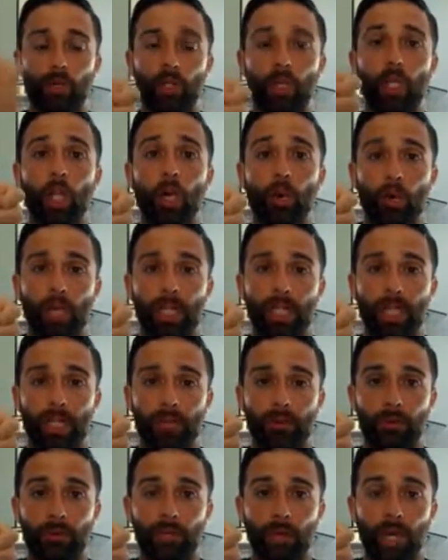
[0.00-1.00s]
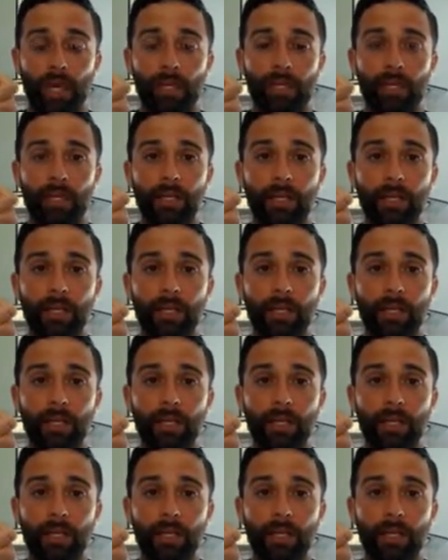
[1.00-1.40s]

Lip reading: or lower click-through rate.